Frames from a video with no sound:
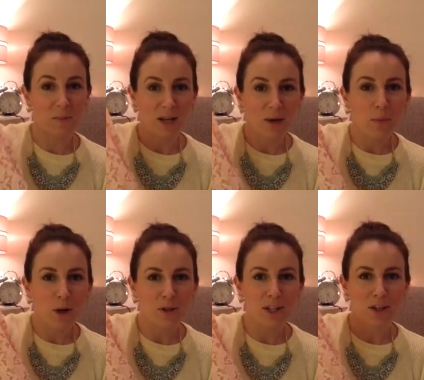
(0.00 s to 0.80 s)
minute when I
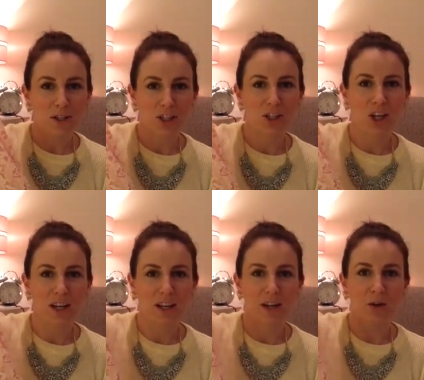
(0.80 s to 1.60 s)
was going to the
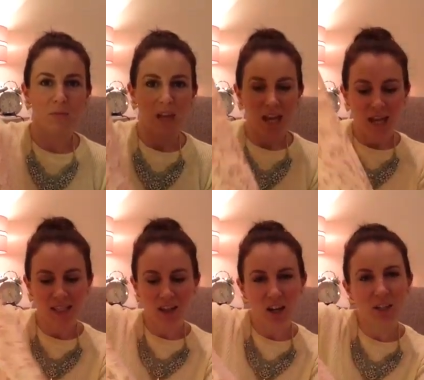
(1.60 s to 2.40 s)
checkout. It's
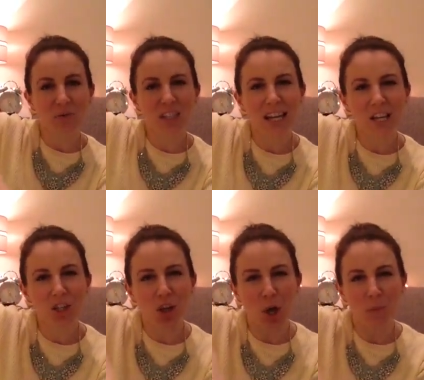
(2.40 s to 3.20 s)
kind of
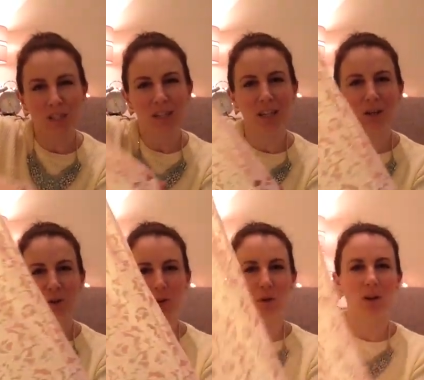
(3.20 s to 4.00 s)
t-shirt
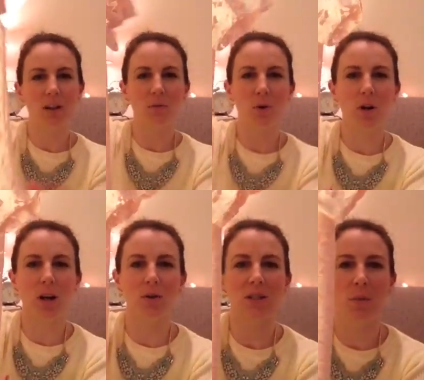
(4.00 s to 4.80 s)
material. I'll give you a
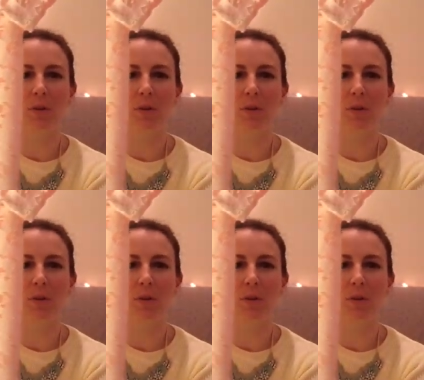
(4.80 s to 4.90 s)
close-up.